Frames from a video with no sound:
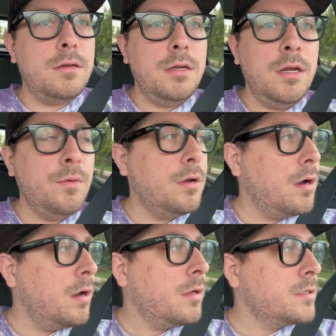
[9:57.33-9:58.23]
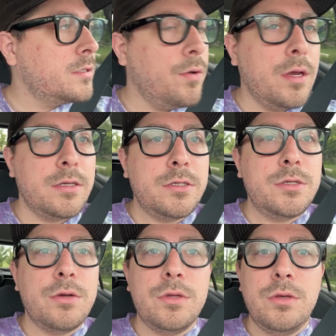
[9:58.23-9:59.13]
Here we are. I'll just go ahead and
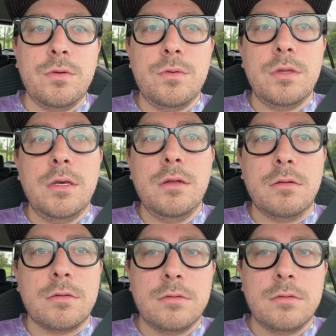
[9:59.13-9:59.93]
show you the hill.